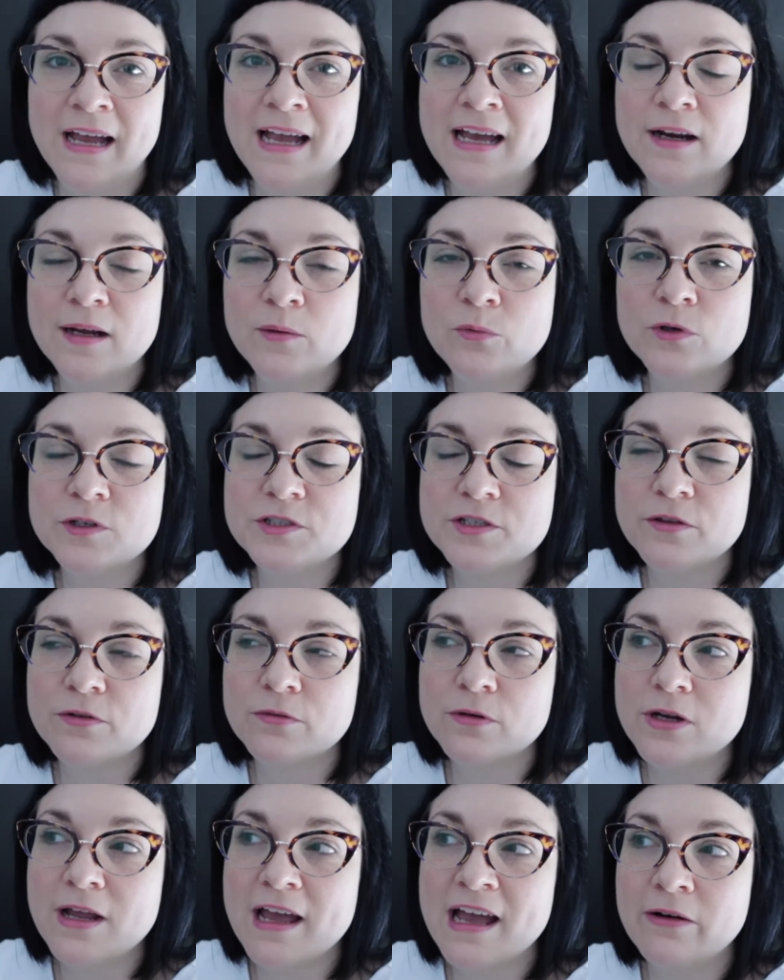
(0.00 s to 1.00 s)
And I walked you
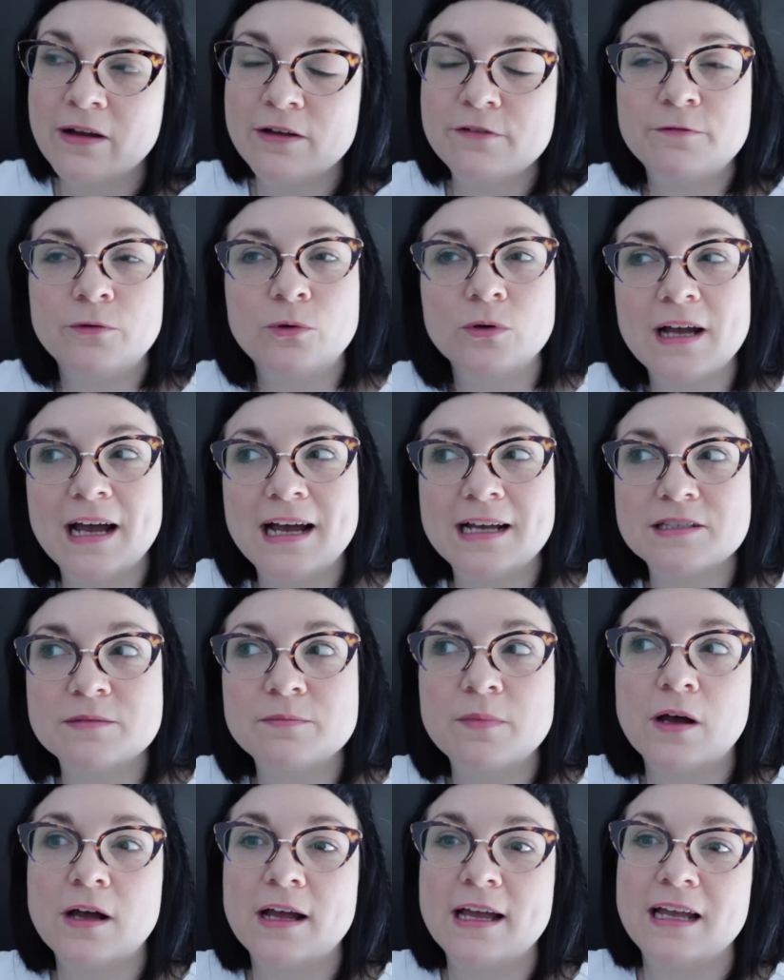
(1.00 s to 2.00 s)
through how I forecast
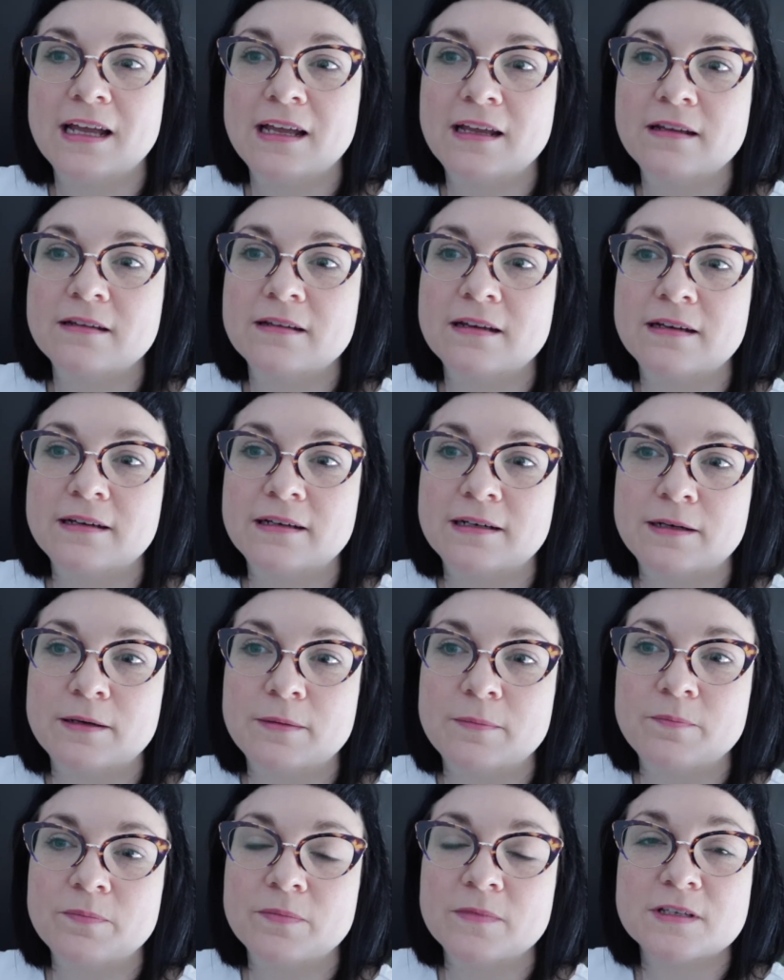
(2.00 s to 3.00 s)
my
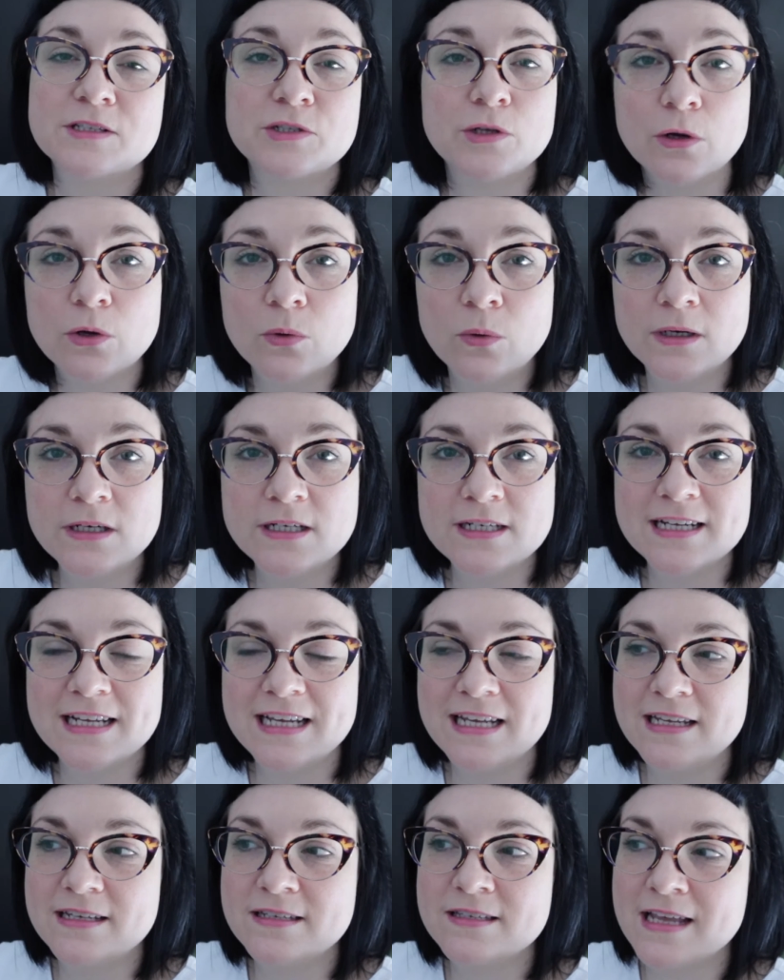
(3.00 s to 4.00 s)
stock
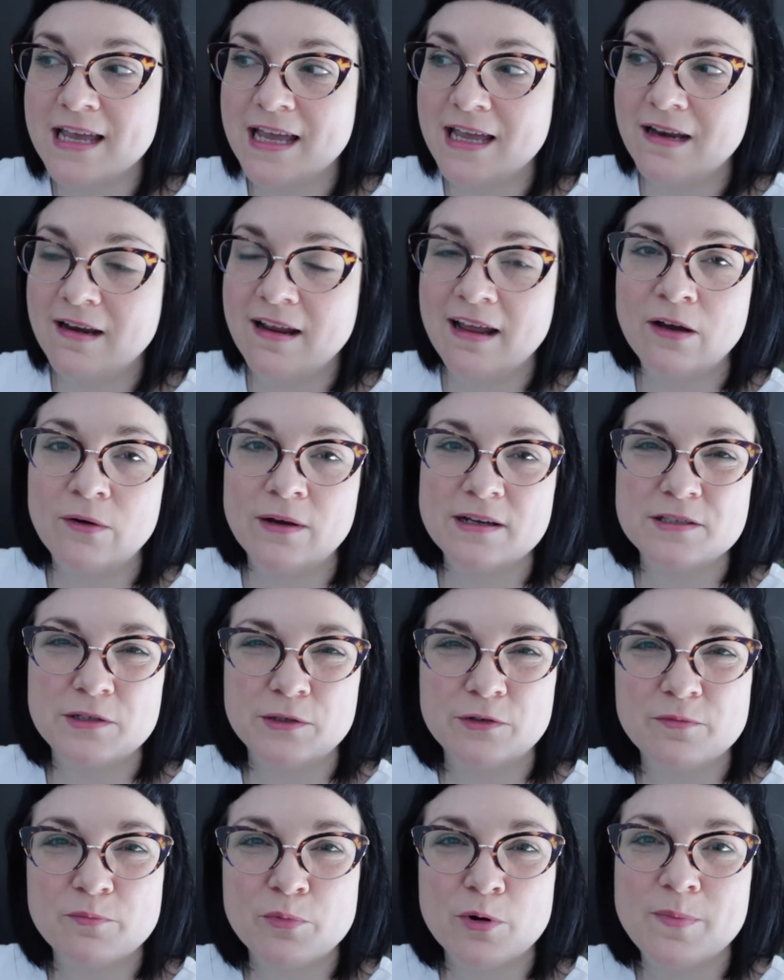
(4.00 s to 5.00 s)
quantities and how I
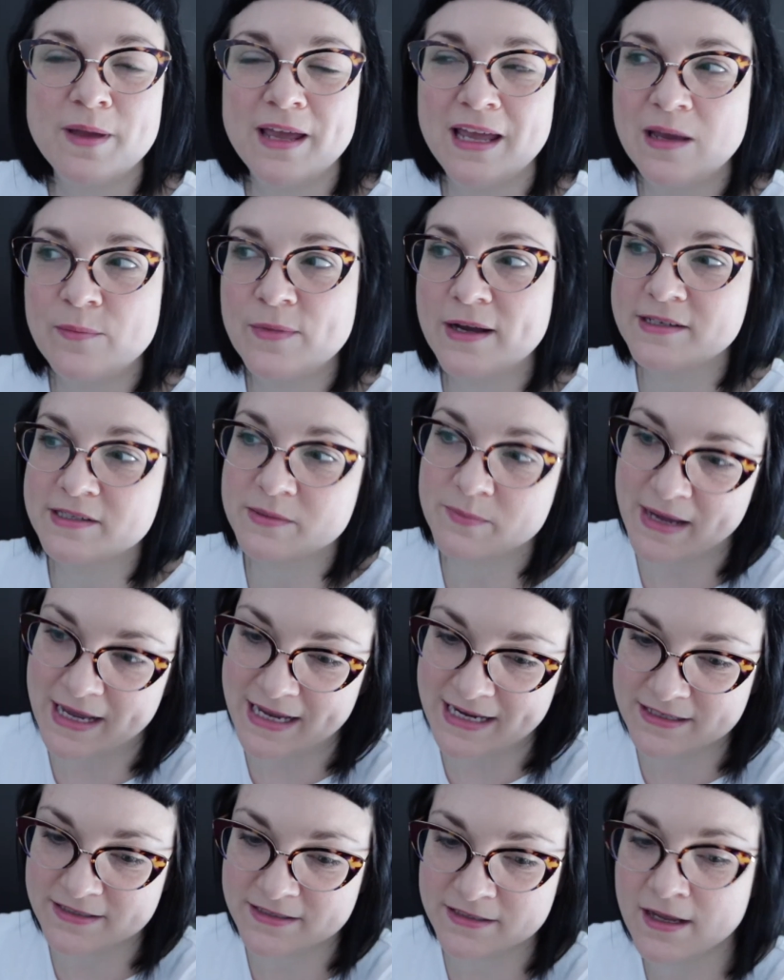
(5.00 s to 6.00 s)
sort of prepare my
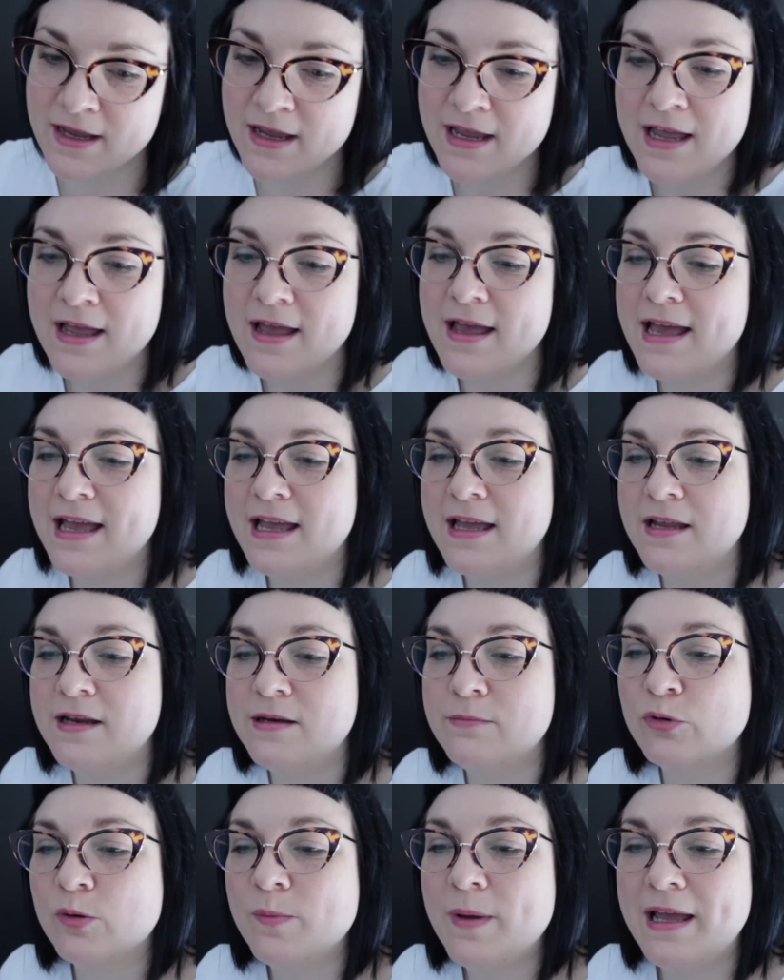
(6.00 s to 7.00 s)
space
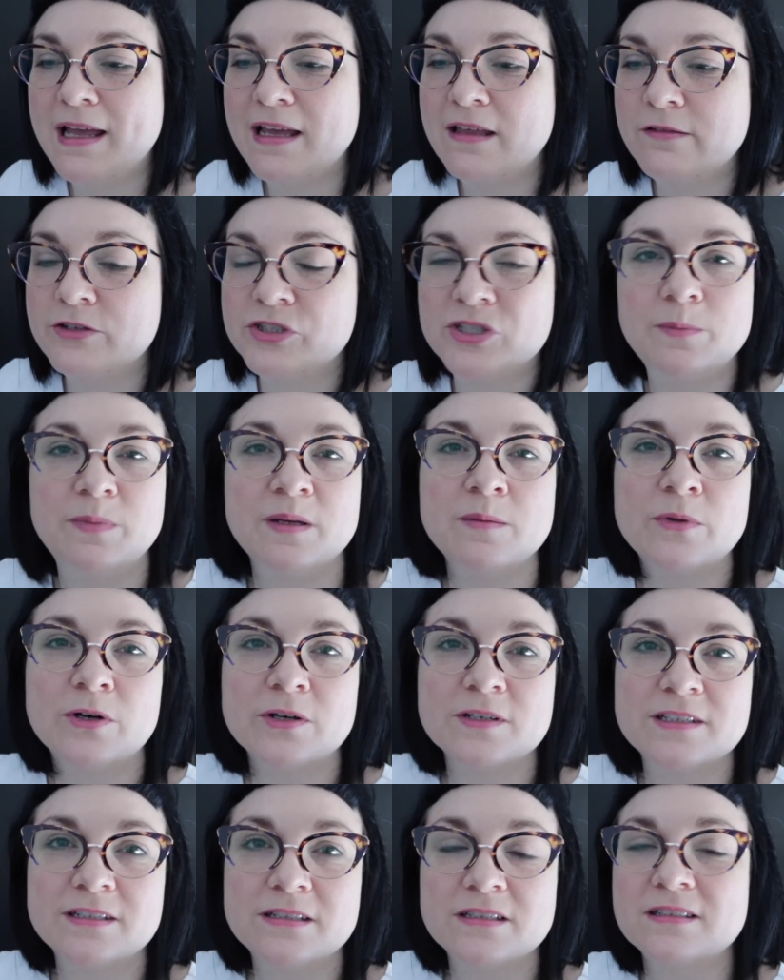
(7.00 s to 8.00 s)
and prepare the shipping
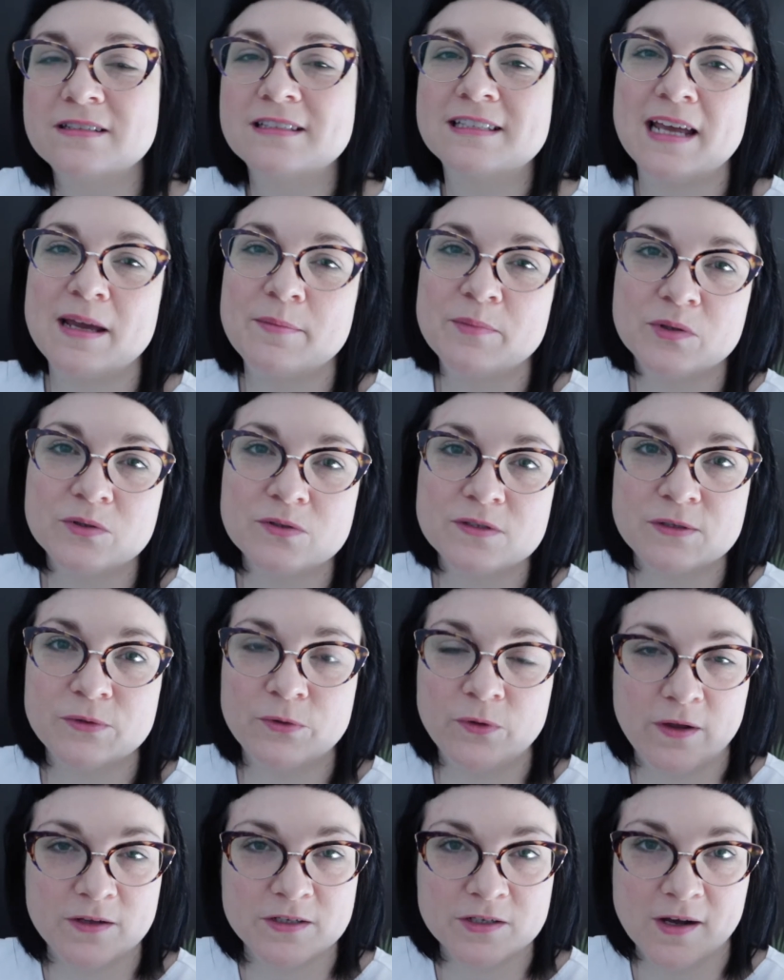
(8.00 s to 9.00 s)
boxes and samples and
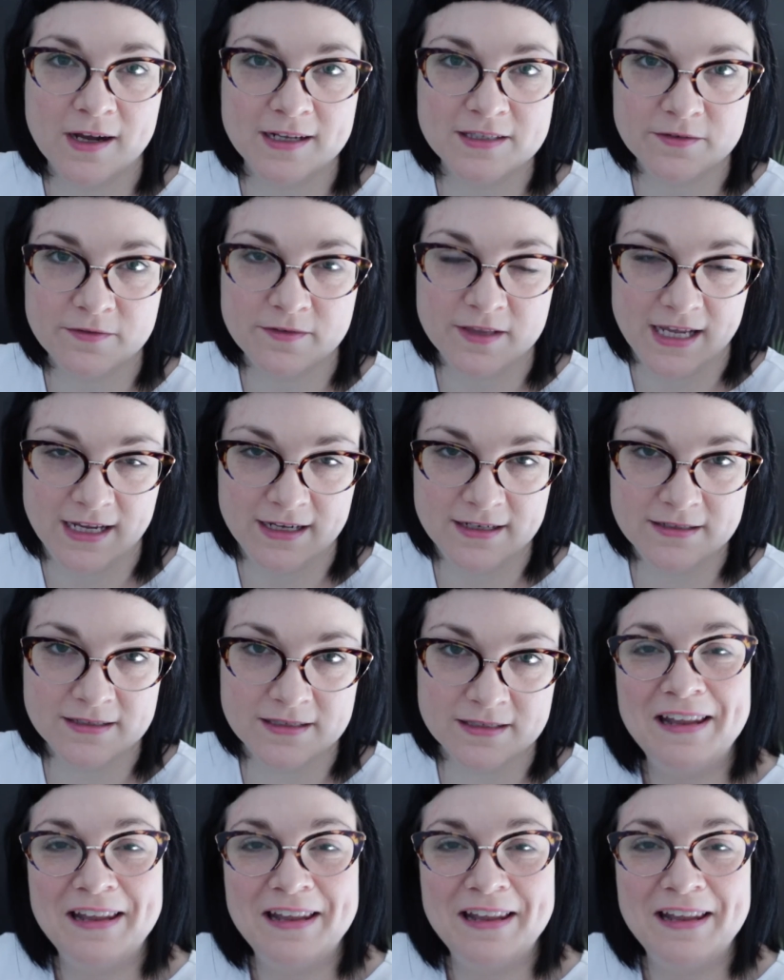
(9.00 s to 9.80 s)
all those kinds of things.